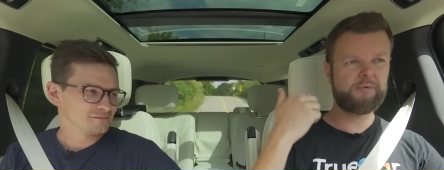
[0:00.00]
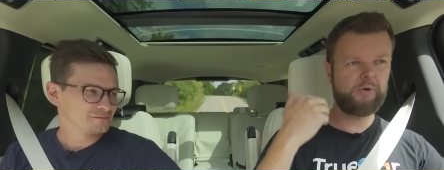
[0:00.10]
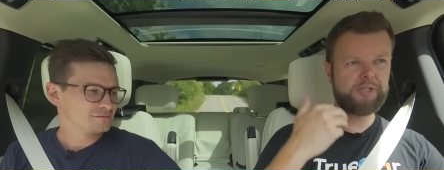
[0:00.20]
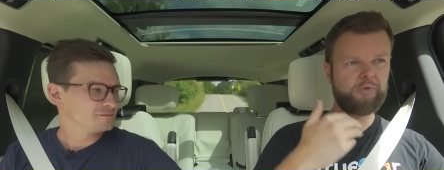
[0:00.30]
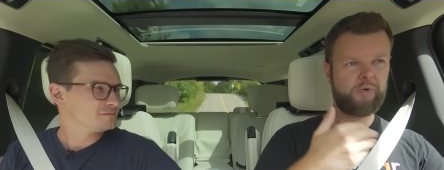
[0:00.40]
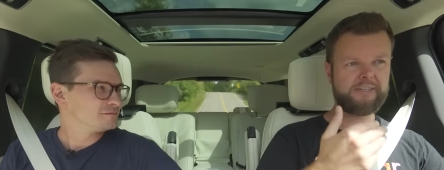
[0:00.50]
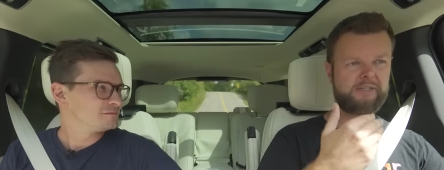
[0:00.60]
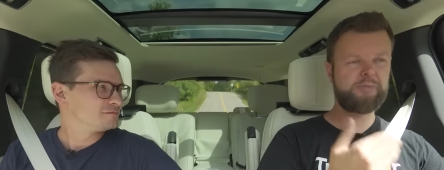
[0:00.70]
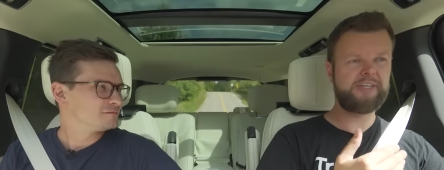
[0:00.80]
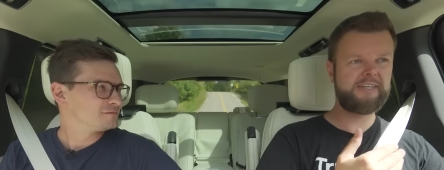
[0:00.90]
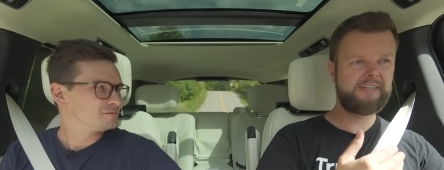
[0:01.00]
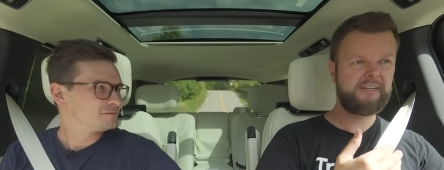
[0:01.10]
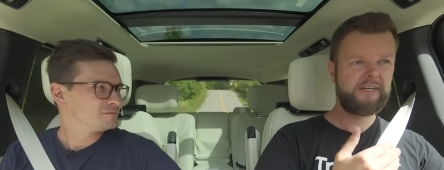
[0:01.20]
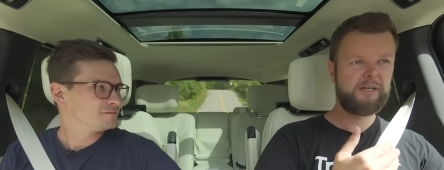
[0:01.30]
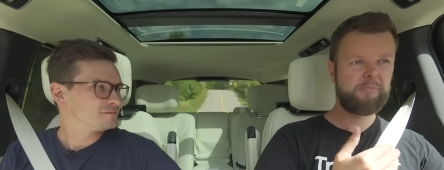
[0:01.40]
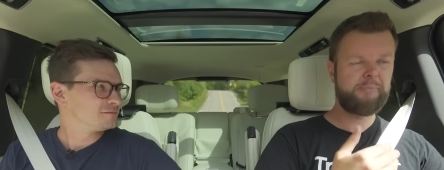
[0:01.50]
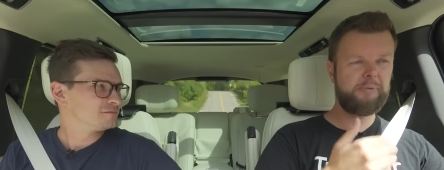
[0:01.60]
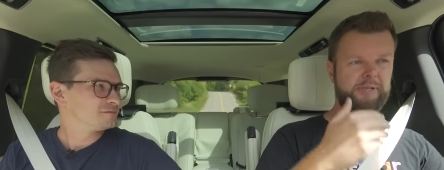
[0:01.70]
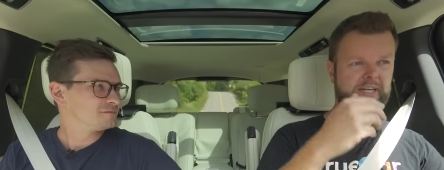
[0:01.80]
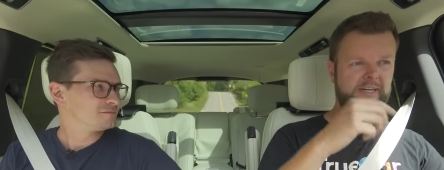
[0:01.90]
Speaker 1: the one you want to be in,
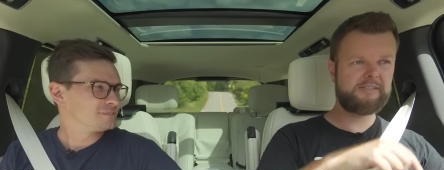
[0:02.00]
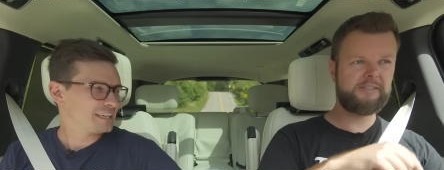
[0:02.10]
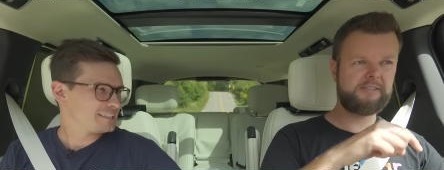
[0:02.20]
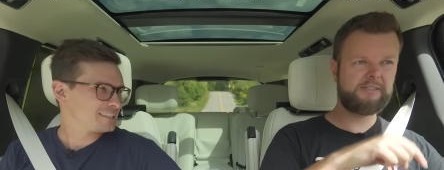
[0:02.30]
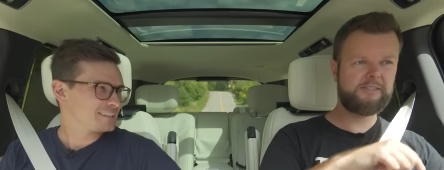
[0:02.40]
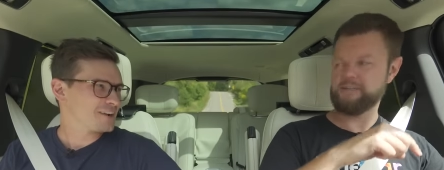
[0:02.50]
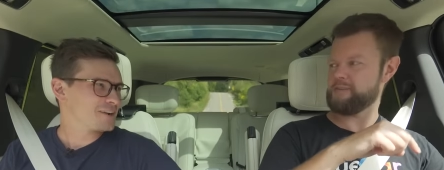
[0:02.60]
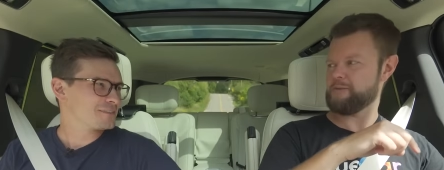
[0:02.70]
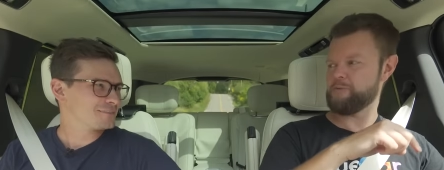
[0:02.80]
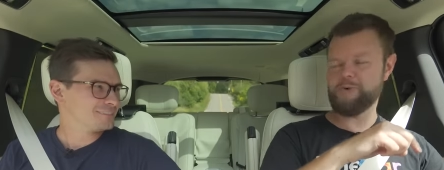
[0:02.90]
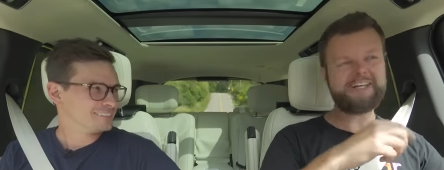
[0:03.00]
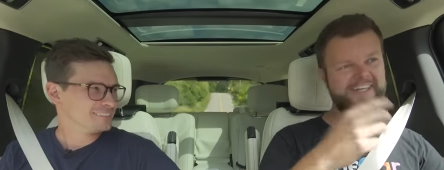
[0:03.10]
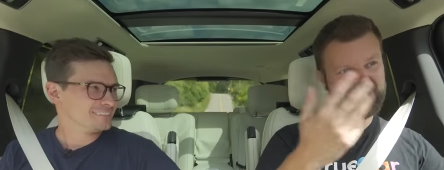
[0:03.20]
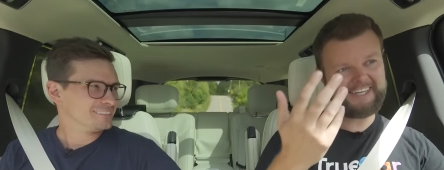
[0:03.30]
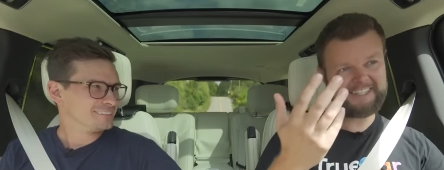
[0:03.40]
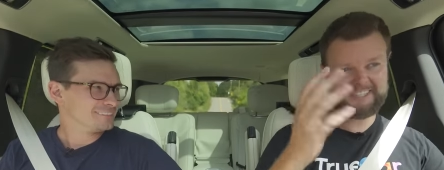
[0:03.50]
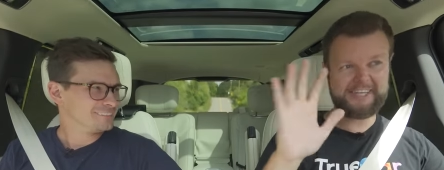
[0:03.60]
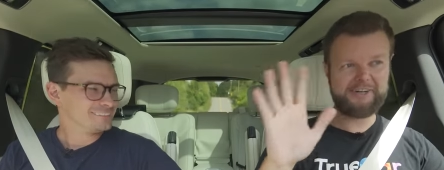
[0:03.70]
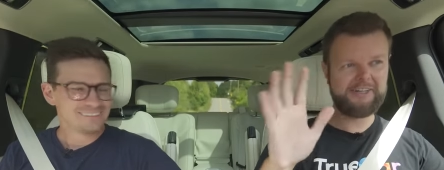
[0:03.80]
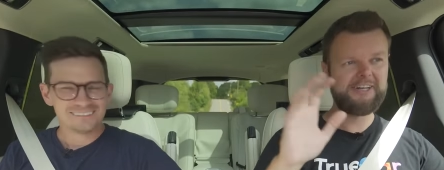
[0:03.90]
but because this is, is it the, though? well, it is
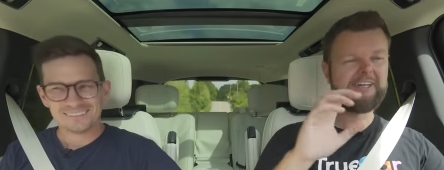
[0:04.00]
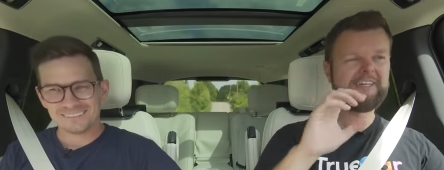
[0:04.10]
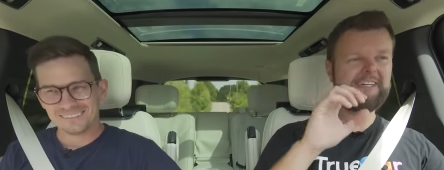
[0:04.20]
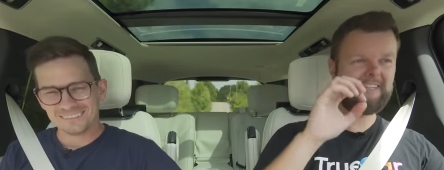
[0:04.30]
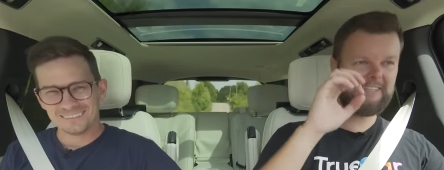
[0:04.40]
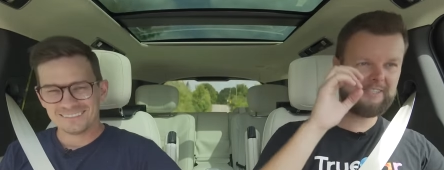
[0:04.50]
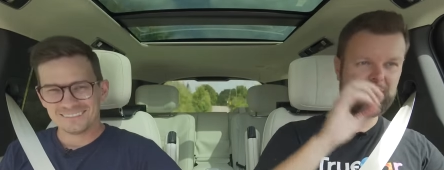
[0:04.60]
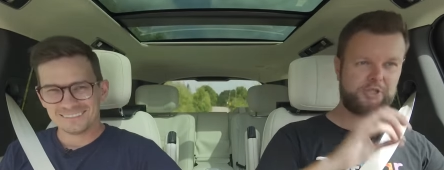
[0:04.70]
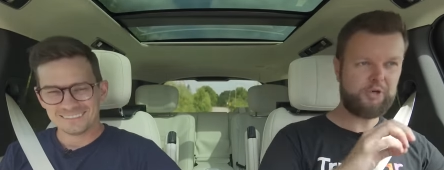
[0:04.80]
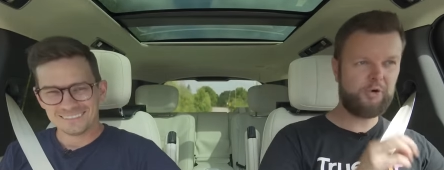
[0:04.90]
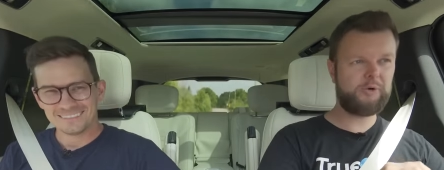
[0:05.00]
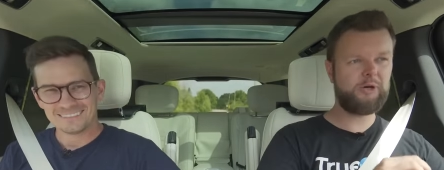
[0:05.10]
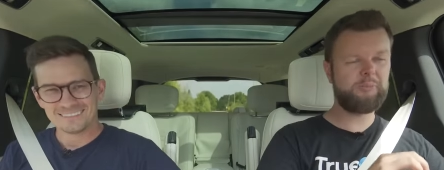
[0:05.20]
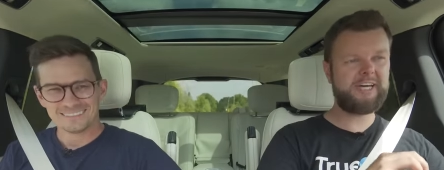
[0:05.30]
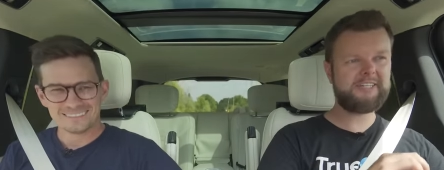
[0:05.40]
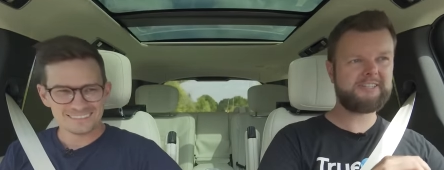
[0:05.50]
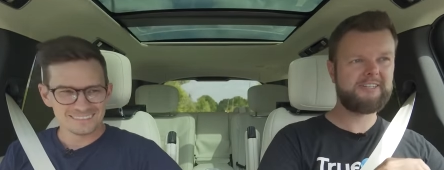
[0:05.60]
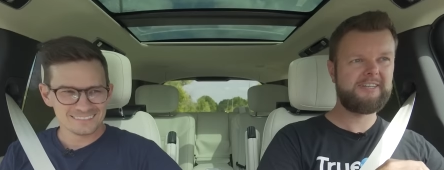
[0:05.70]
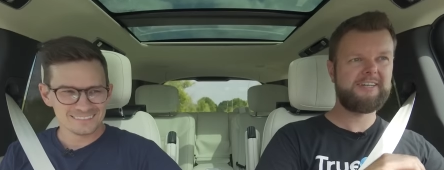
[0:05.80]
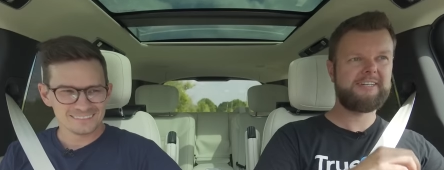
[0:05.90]
still. This is the short wheelbase.
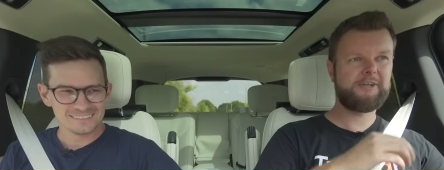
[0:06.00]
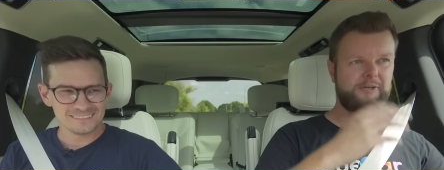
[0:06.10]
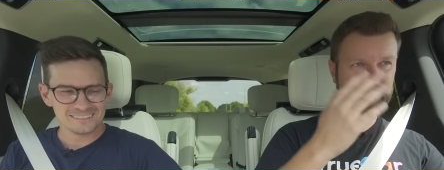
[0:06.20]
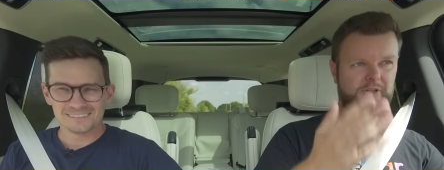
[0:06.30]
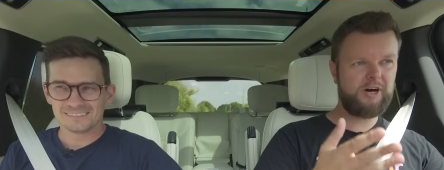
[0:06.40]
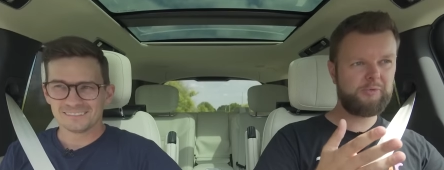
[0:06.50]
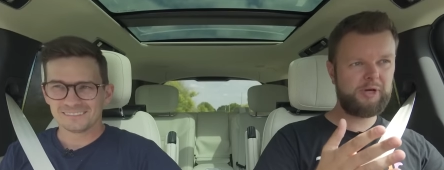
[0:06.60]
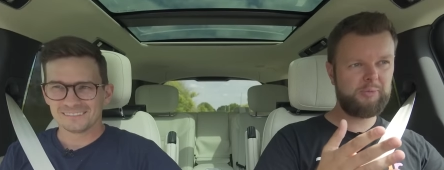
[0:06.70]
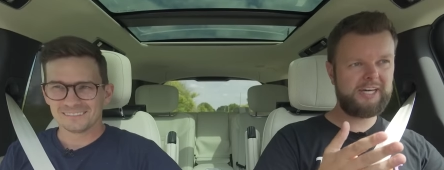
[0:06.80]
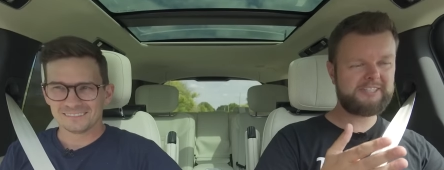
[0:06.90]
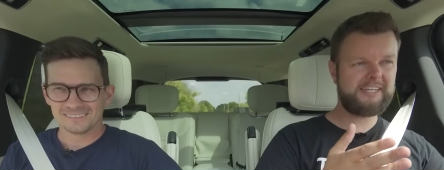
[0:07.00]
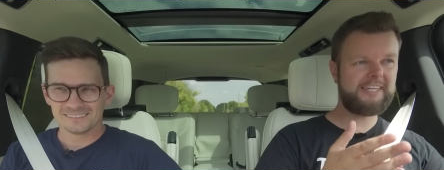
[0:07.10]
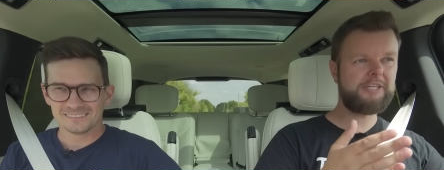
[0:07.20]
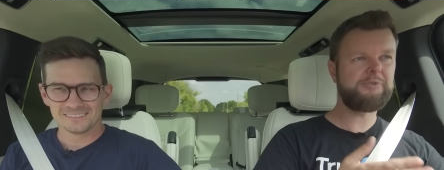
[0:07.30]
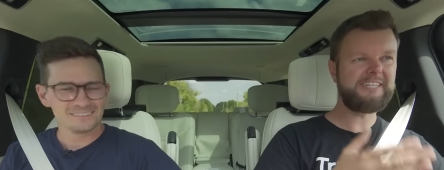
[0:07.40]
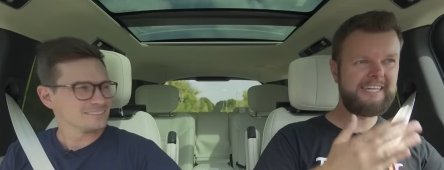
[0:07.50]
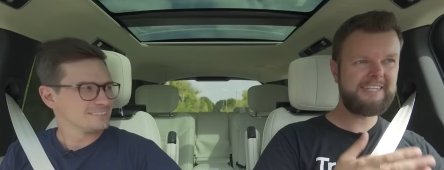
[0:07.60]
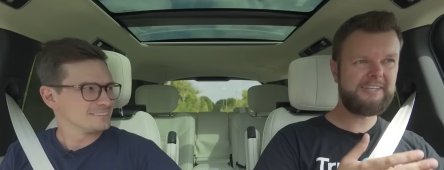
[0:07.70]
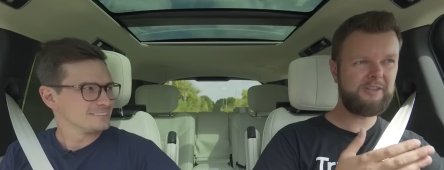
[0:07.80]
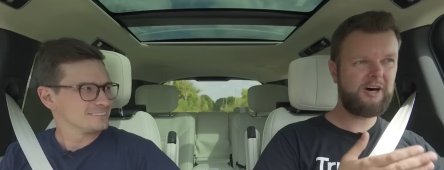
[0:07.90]
There is a long wheelbase. I think you
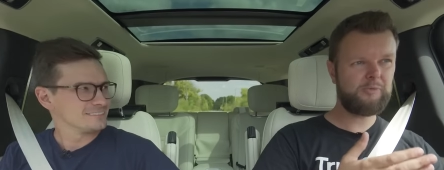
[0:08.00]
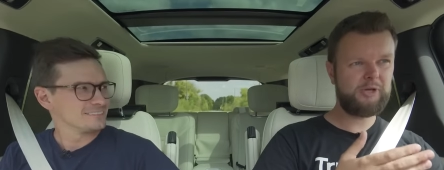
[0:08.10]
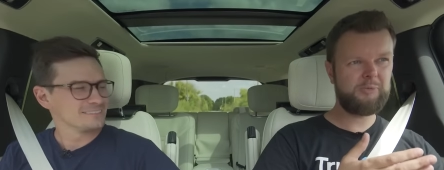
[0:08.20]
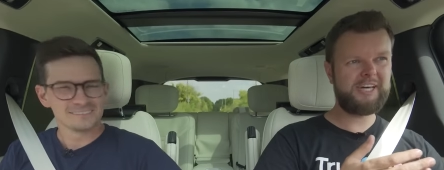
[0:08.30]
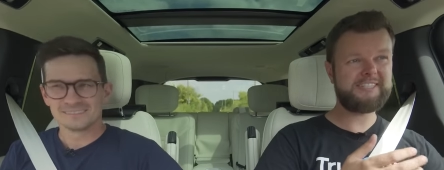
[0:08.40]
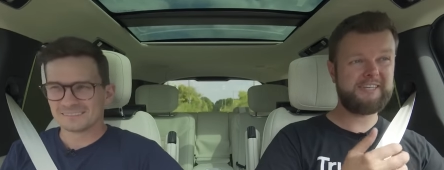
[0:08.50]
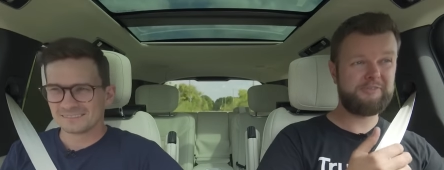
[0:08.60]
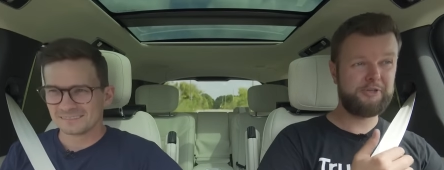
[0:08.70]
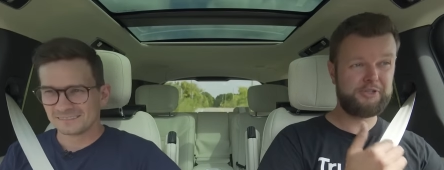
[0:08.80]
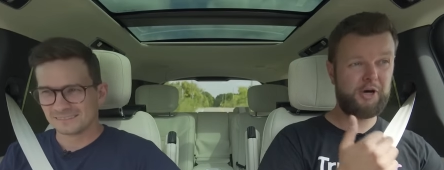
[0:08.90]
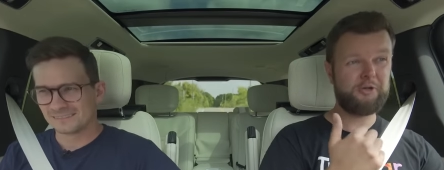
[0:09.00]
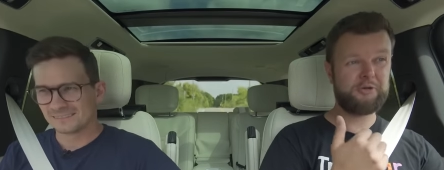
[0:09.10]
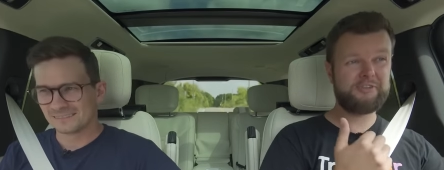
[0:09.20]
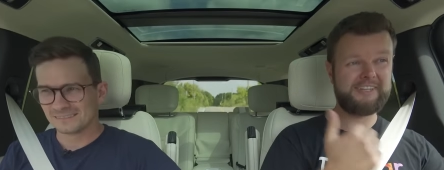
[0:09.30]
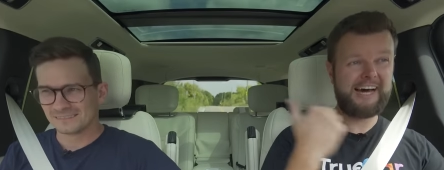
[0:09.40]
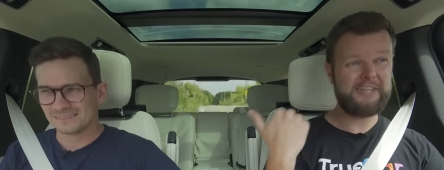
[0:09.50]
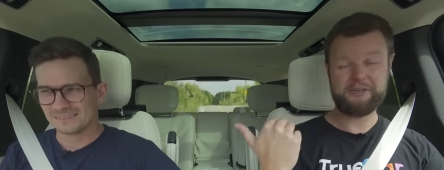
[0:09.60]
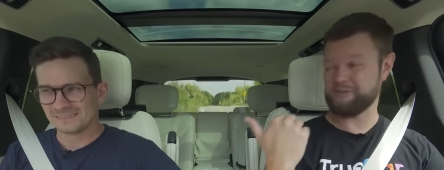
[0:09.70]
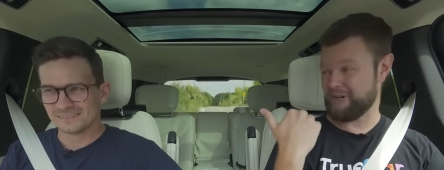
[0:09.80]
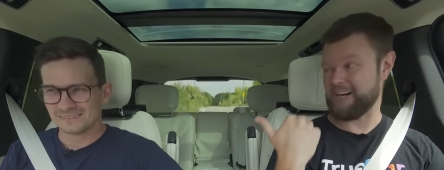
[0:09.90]
need the long wheelbase if you're taller than either of